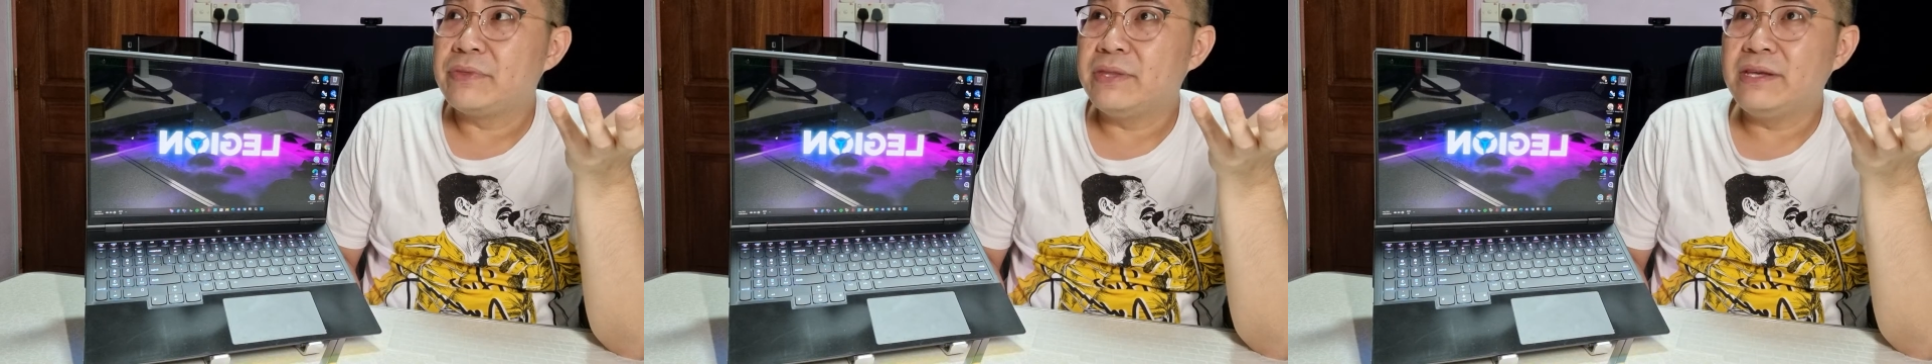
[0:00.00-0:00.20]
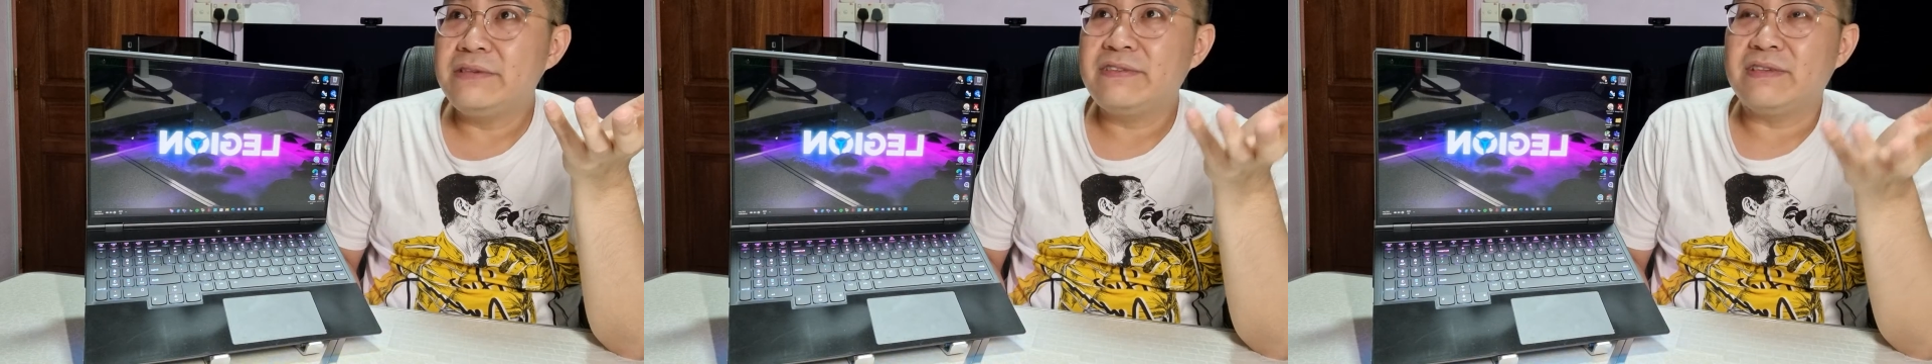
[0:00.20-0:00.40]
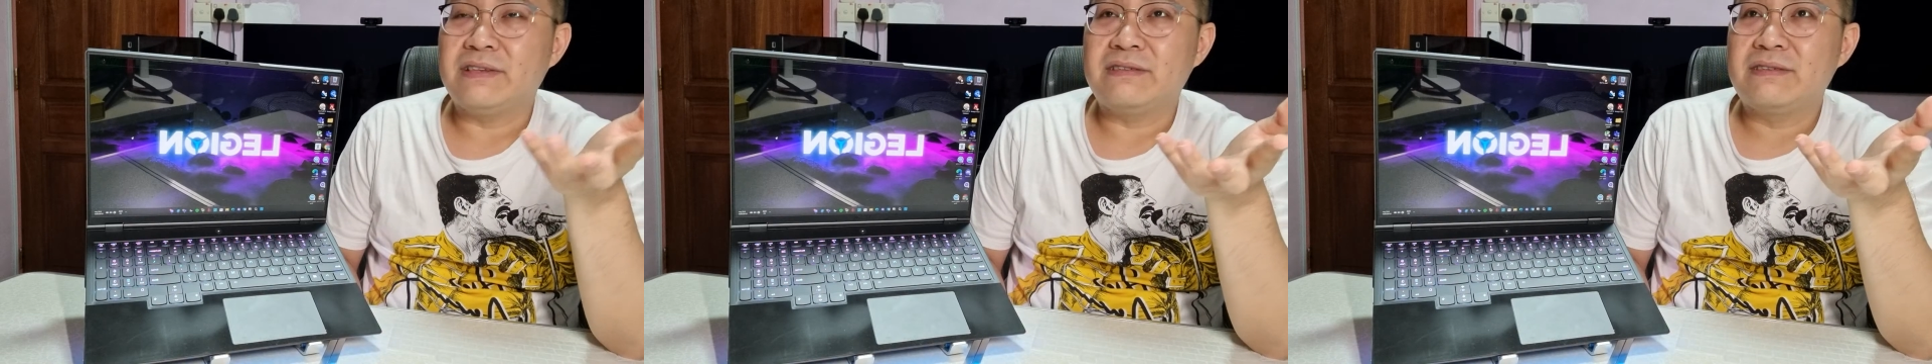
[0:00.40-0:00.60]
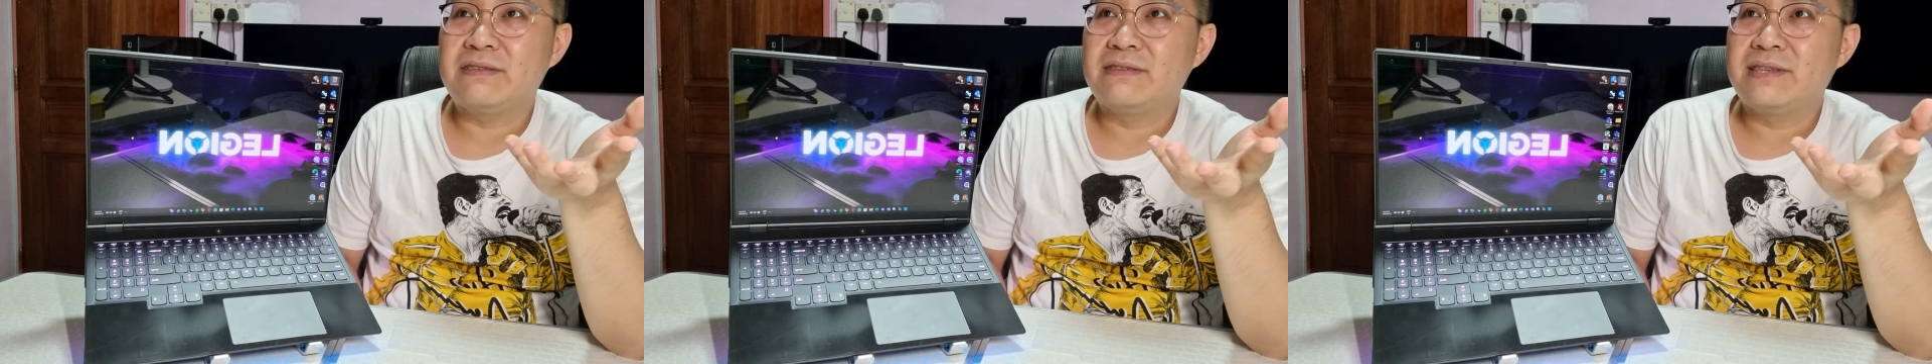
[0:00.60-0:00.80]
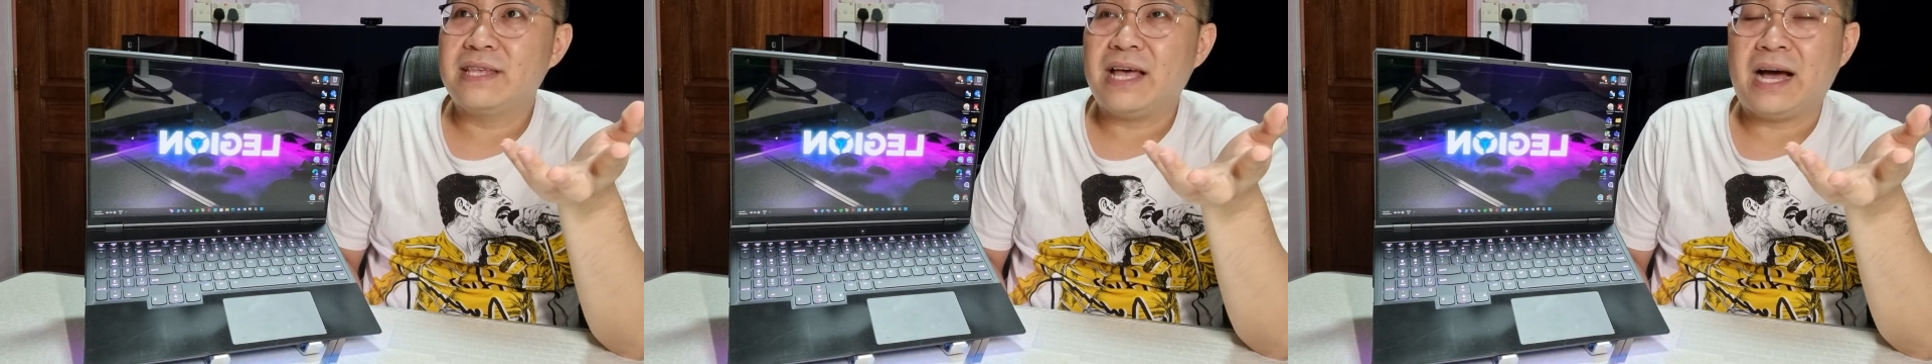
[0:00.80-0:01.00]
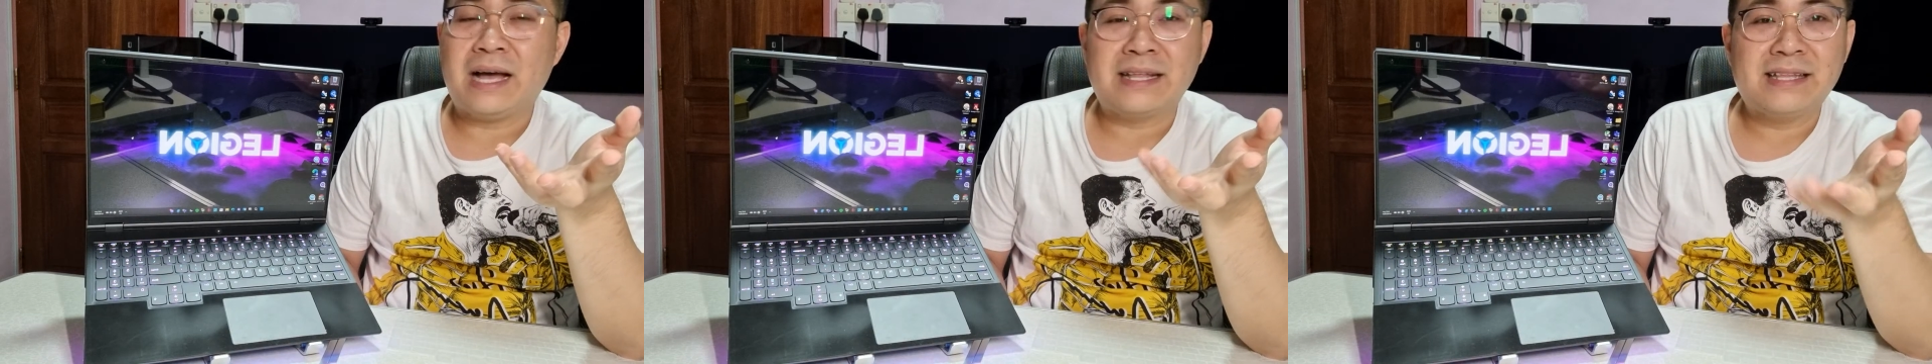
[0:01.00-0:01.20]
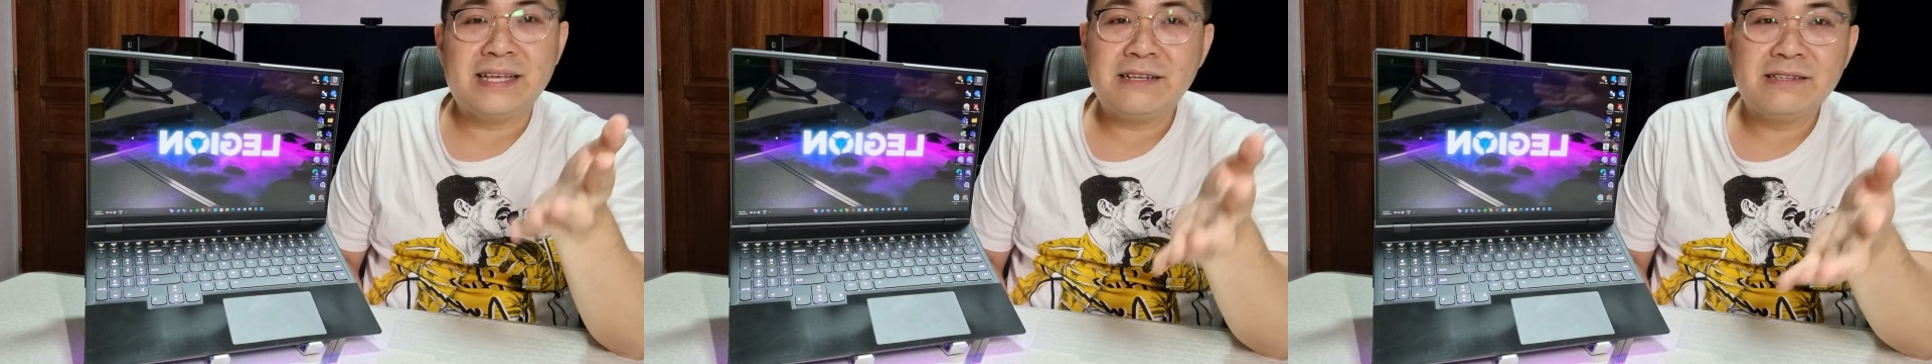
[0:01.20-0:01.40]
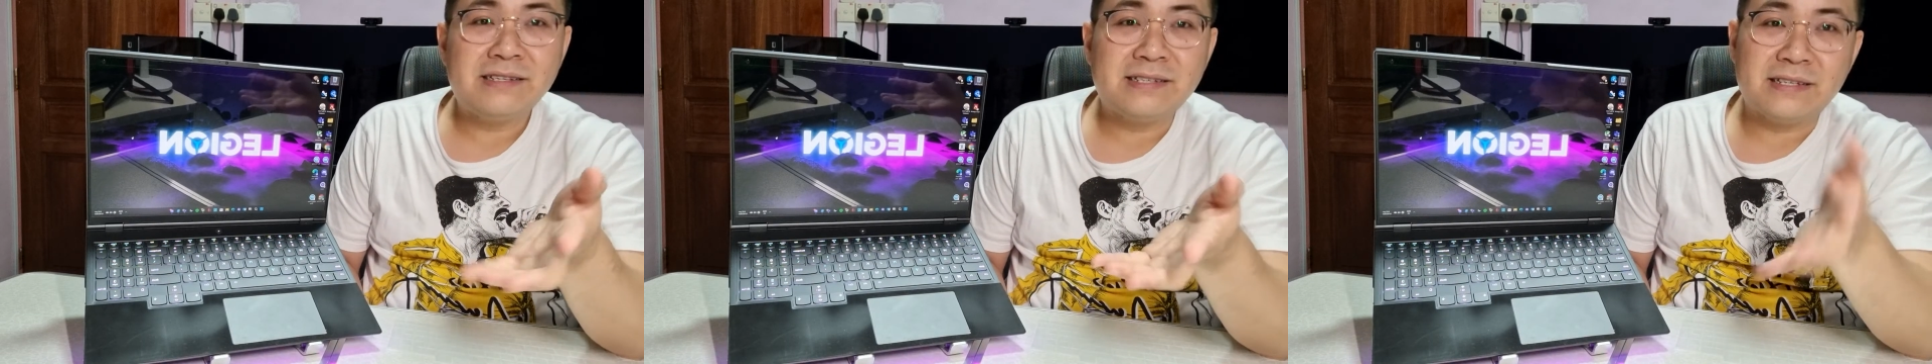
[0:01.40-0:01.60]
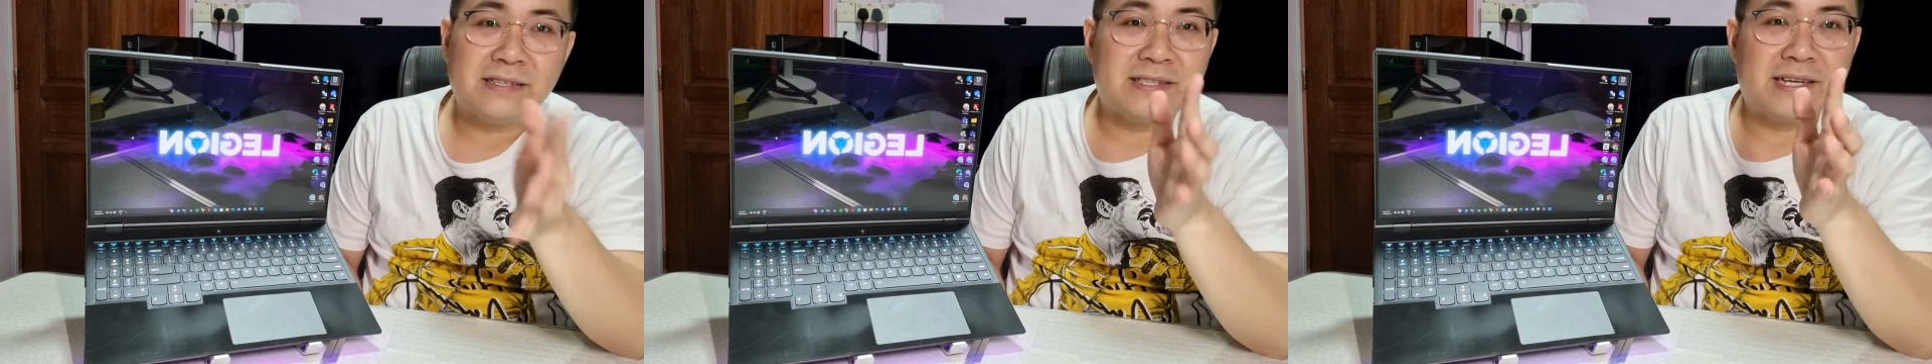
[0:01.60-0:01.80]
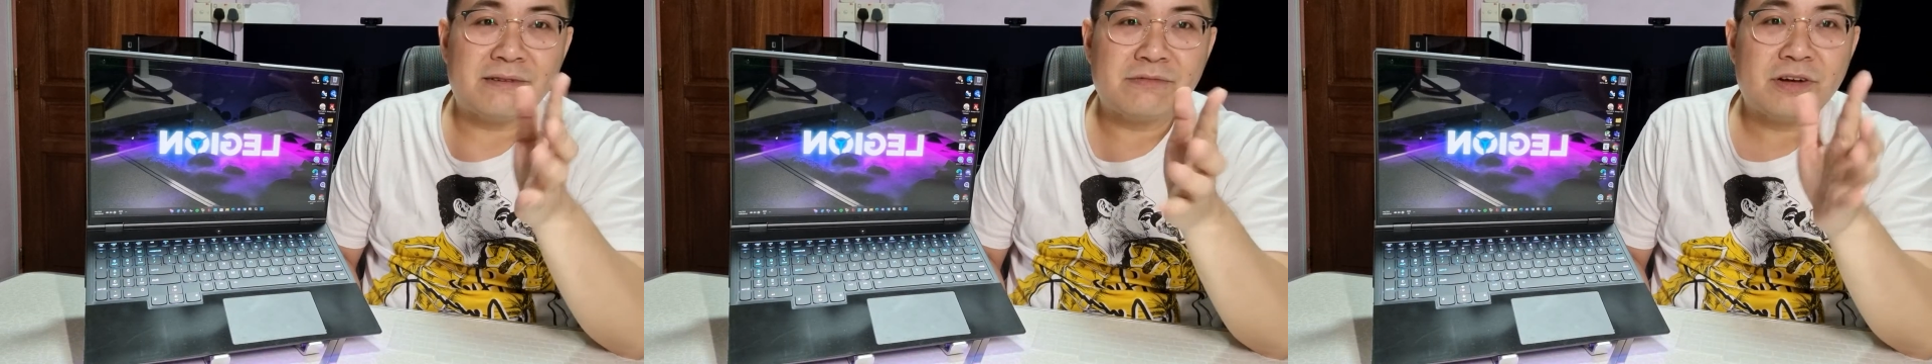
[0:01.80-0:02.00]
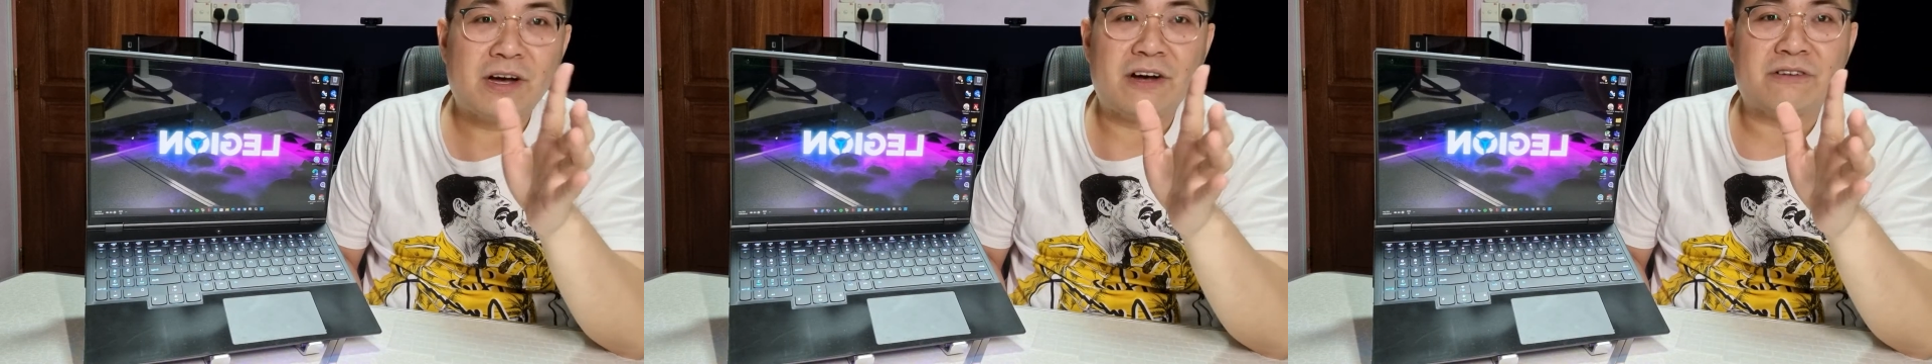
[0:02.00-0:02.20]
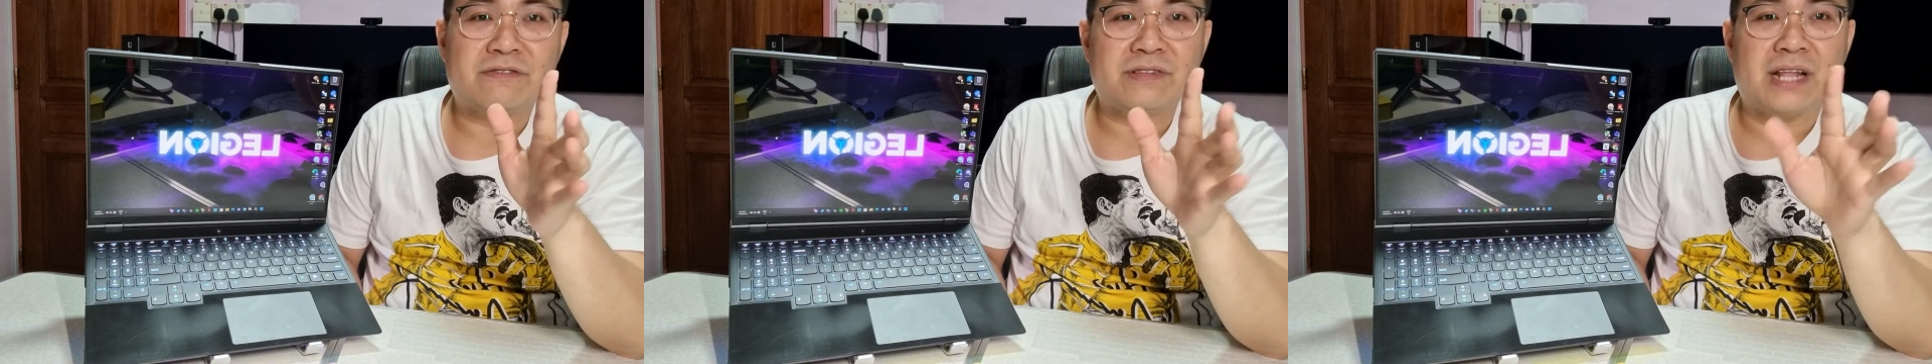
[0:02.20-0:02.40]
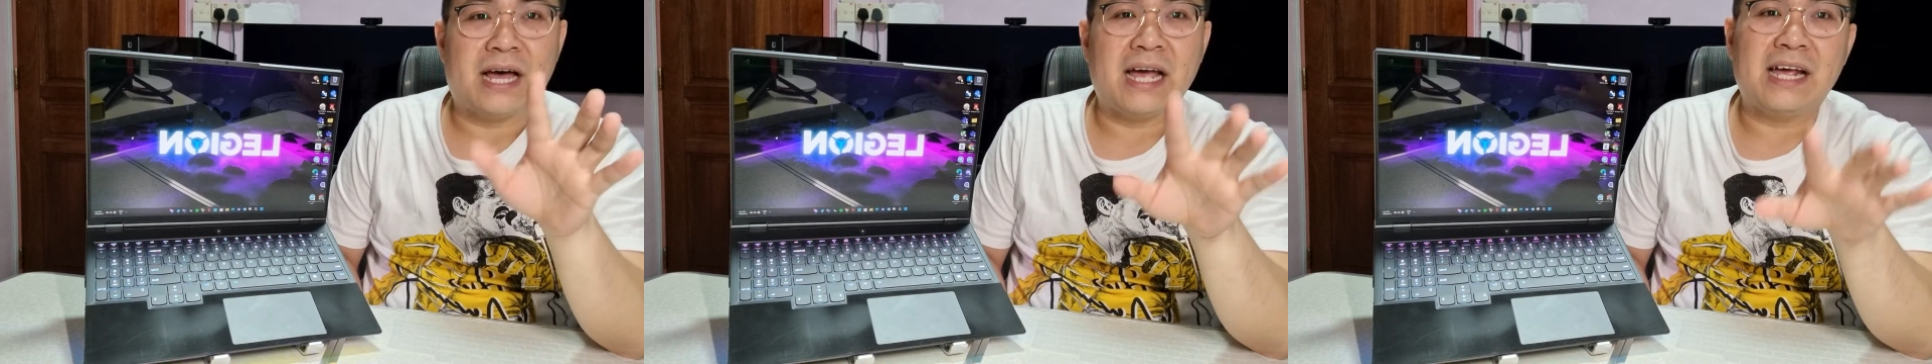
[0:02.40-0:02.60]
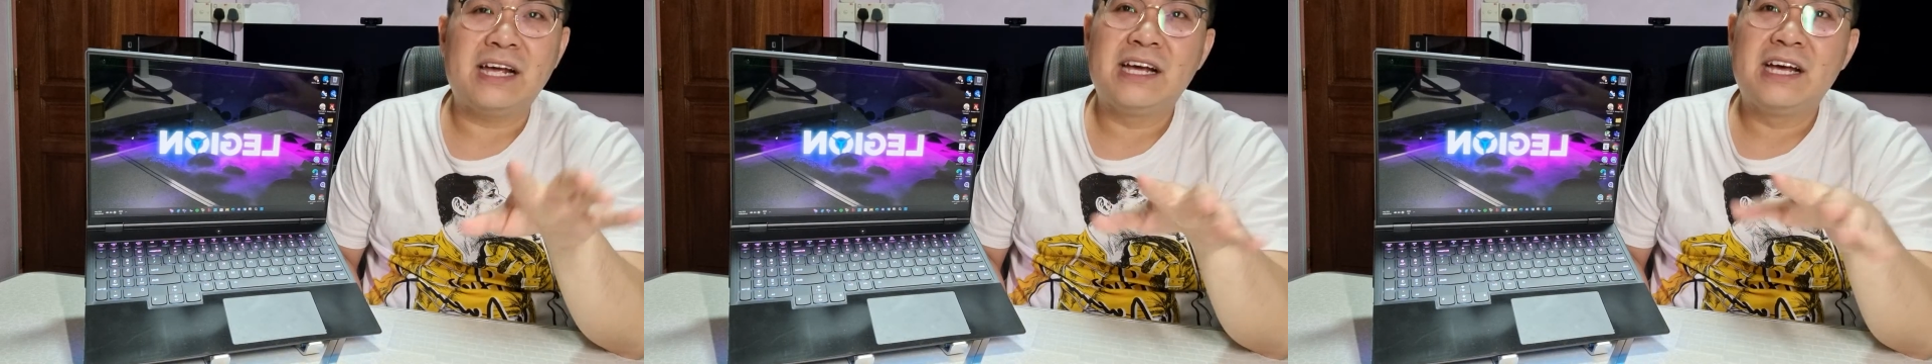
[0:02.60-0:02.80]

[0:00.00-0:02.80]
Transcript: I think this is some kind of like